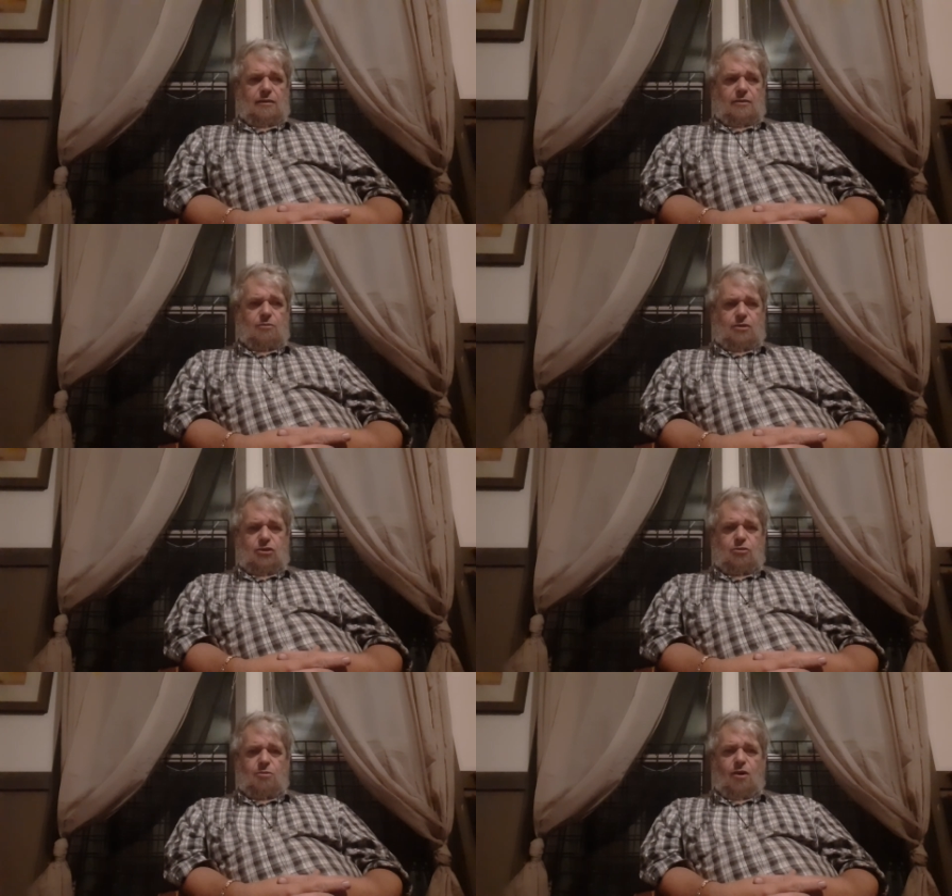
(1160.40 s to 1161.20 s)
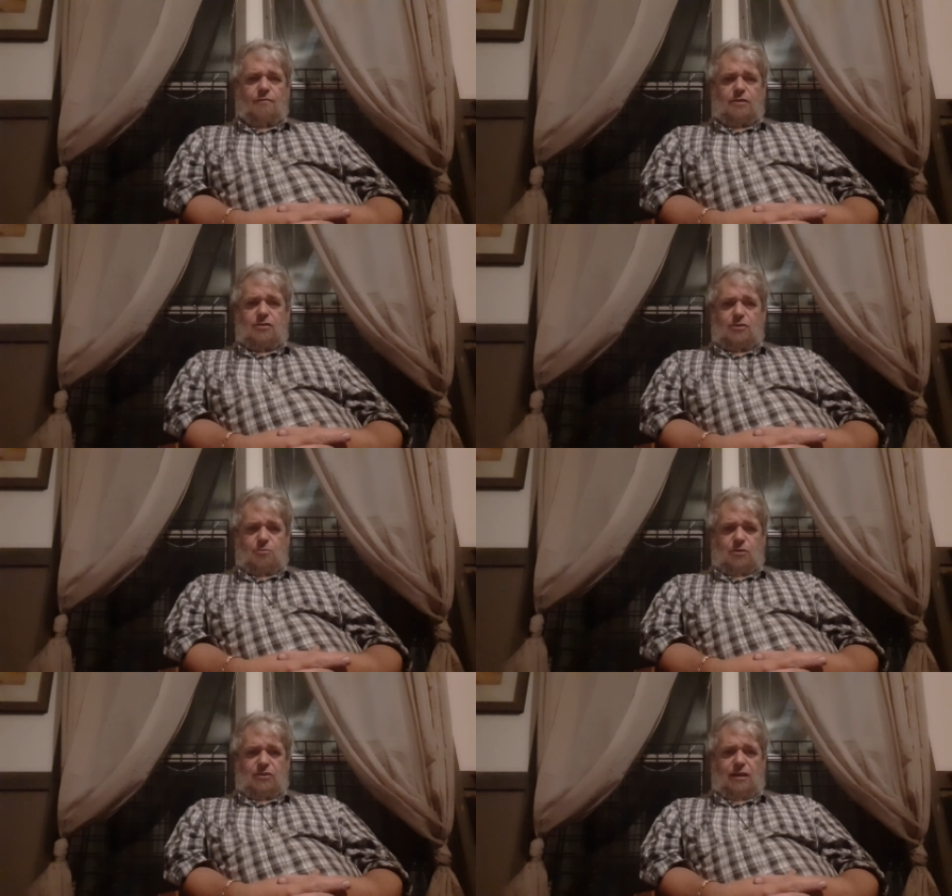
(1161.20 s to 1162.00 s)
which two offices
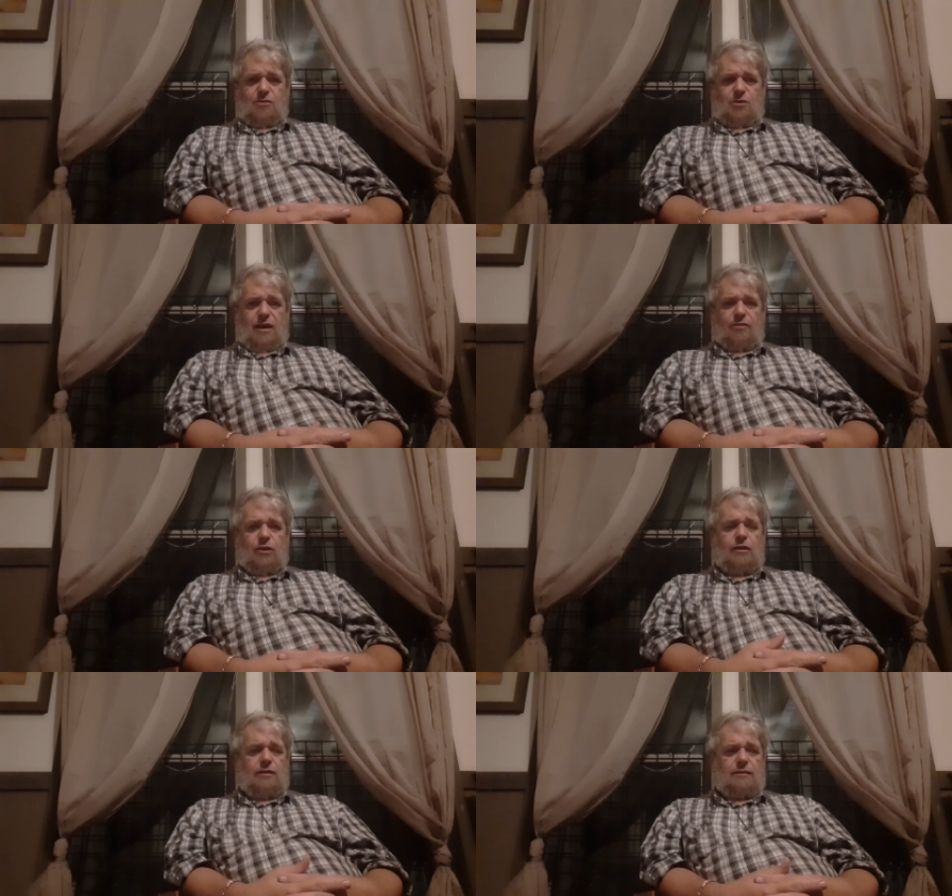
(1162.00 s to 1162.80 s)
were said together,